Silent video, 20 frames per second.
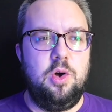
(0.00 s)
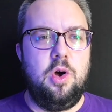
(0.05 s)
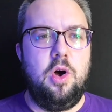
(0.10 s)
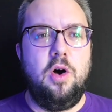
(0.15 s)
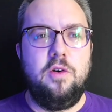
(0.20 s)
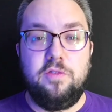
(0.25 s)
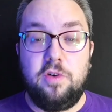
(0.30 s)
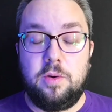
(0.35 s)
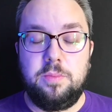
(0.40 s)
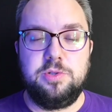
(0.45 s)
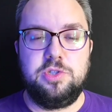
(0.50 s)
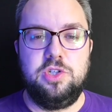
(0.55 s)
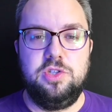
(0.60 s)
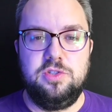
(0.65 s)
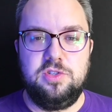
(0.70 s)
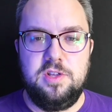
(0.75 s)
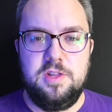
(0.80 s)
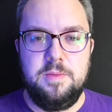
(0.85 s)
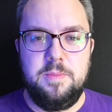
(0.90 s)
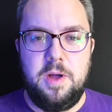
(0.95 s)

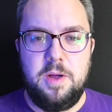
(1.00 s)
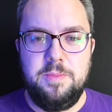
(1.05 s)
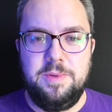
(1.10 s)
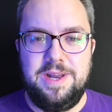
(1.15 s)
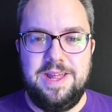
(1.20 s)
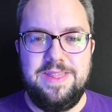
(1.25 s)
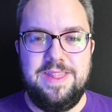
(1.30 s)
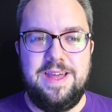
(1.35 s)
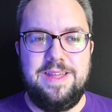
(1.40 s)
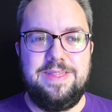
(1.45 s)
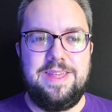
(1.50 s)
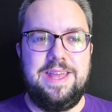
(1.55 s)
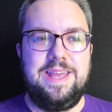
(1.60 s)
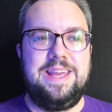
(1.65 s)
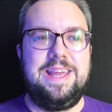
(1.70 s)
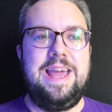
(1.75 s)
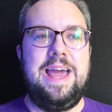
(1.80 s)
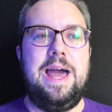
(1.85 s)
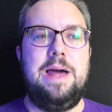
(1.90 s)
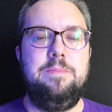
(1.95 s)
options at the moment, and they
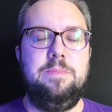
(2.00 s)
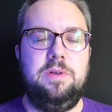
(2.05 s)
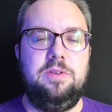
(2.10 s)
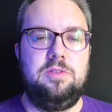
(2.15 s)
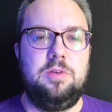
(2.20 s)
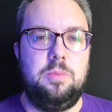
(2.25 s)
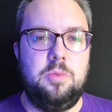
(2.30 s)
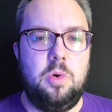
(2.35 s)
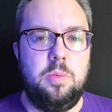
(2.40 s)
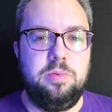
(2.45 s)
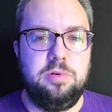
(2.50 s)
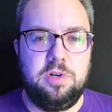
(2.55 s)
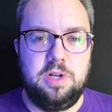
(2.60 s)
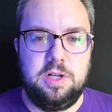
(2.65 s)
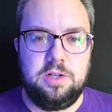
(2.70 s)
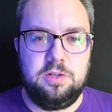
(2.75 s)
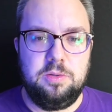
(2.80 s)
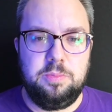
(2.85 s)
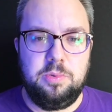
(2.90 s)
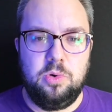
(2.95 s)
can be somewhat
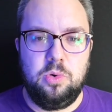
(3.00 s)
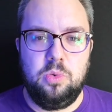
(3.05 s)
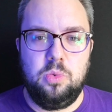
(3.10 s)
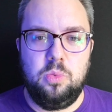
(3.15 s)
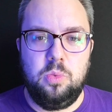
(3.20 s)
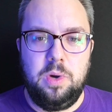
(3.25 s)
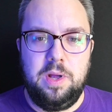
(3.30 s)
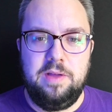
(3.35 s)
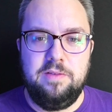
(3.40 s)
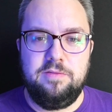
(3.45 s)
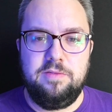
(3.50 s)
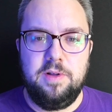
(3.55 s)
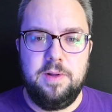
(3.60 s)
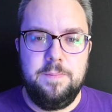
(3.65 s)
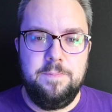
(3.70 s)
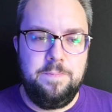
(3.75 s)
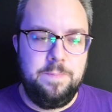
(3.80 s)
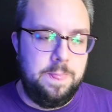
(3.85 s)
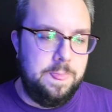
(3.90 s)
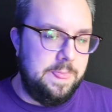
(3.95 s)
predictable with
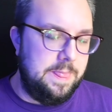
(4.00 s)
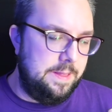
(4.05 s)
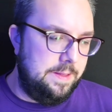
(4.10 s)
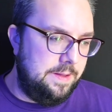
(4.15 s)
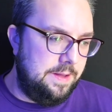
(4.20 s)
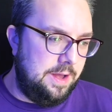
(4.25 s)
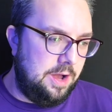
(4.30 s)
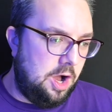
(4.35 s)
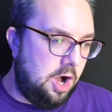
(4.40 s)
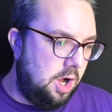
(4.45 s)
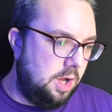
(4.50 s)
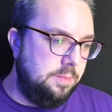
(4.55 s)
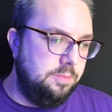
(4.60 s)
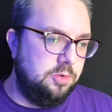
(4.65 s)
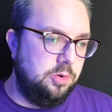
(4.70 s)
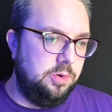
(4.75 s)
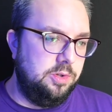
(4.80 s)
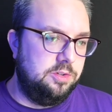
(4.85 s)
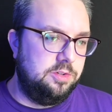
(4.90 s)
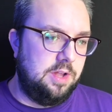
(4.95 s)

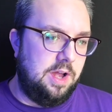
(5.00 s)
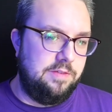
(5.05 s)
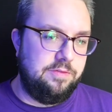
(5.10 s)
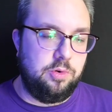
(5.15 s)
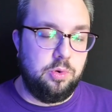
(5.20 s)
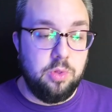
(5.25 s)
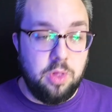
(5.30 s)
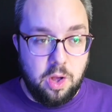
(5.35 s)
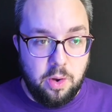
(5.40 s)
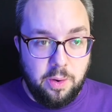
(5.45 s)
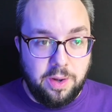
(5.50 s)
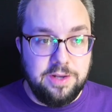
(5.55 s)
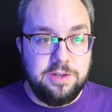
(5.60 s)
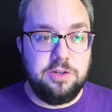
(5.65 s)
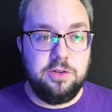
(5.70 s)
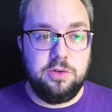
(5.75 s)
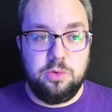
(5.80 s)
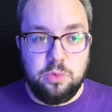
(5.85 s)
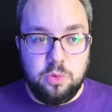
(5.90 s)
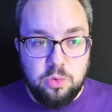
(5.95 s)
Heimdall and stuff, although I
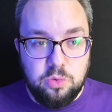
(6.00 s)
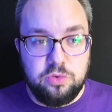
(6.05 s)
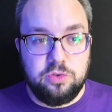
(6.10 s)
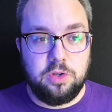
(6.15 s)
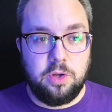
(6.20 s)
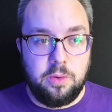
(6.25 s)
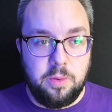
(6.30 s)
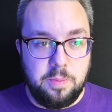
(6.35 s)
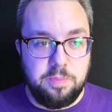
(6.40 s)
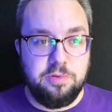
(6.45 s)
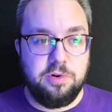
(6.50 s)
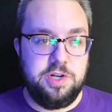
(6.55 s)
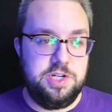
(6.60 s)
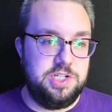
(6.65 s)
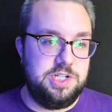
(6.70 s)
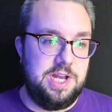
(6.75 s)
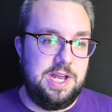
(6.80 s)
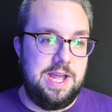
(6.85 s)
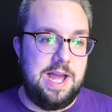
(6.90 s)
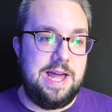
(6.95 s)
do also
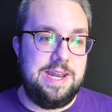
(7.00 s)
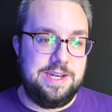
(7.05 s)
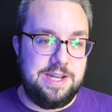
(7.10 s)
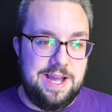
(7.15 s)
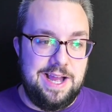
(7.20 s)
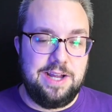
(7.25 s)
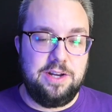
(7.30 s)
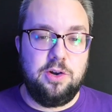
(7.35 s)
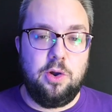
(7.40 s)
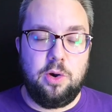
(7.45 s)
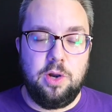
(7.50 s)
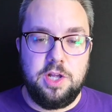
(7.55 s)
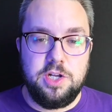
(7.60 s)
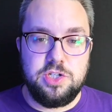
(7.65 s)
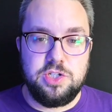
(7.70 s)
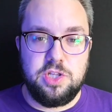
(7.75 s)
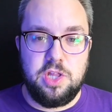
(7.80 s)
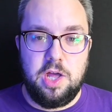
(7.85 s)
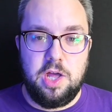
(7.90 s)
appreciate and acknowledge